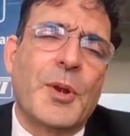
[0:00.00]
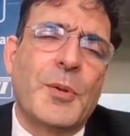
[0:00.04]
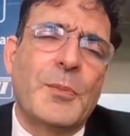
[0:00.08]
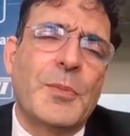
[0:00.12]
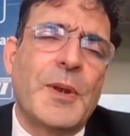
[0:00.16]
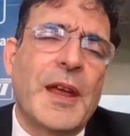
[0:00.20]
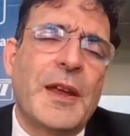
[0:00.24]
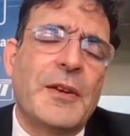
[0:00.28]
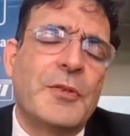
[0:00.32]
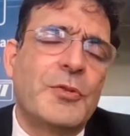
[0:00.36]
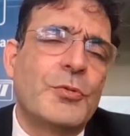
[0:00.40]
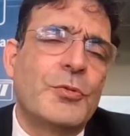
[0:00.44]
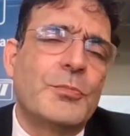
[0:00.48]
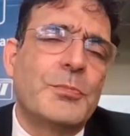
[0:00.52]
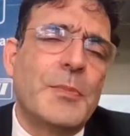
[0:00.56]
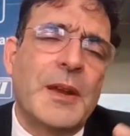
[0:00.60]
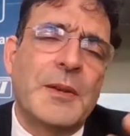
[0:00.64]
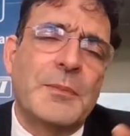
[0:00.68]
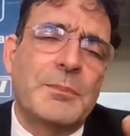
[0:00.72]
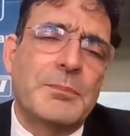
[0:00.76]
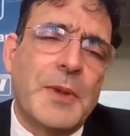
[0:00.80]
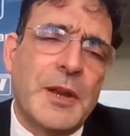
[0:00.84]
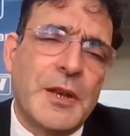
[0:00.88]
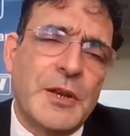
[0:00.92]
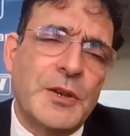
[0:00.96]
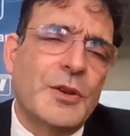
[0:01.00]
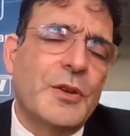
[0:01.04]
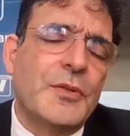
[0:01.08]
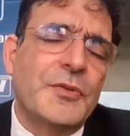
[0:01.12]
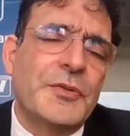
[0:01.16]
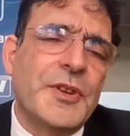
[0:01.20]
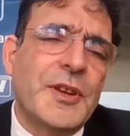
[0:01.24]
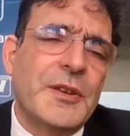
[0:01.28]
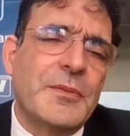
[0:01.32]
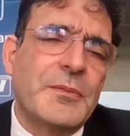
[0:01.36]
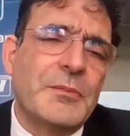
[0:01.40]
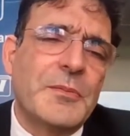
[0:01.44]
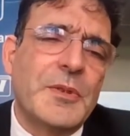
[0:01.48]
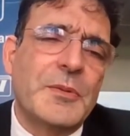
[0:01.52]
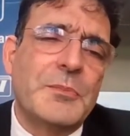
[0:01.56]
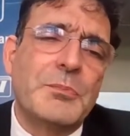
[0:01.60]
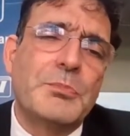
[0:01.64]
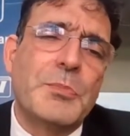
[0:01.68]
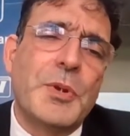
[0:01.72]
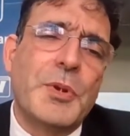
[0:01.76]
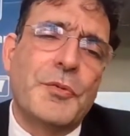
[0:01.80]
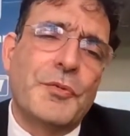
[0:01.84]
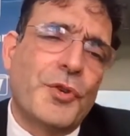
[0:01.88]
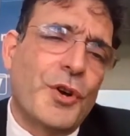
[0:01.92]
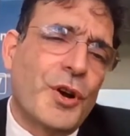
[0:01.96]
Probably I have met many of them
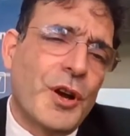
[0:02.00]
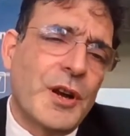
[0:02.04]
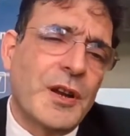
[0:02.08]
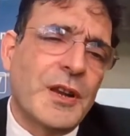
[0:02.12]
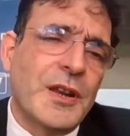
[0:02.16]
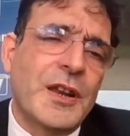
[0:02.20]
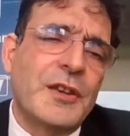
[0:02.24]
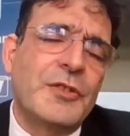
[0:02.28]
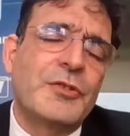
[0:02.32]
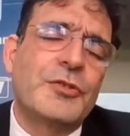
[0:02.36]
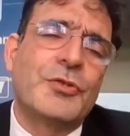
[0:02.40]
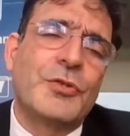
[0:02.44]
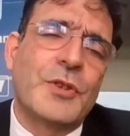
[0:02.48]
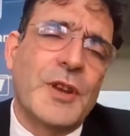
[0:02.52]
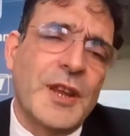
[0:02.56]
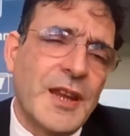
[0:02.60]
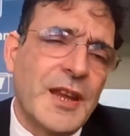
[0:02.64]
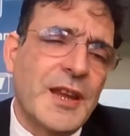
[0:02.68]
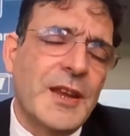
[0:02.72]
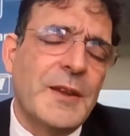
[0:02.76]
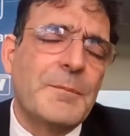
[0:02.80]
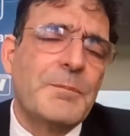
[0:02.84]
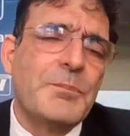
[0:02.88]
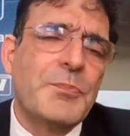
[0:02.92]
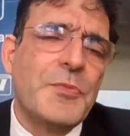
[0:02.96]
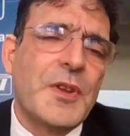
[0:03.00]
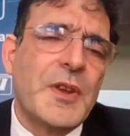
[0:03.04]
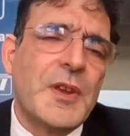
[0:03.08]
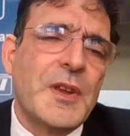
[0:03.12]
before and today.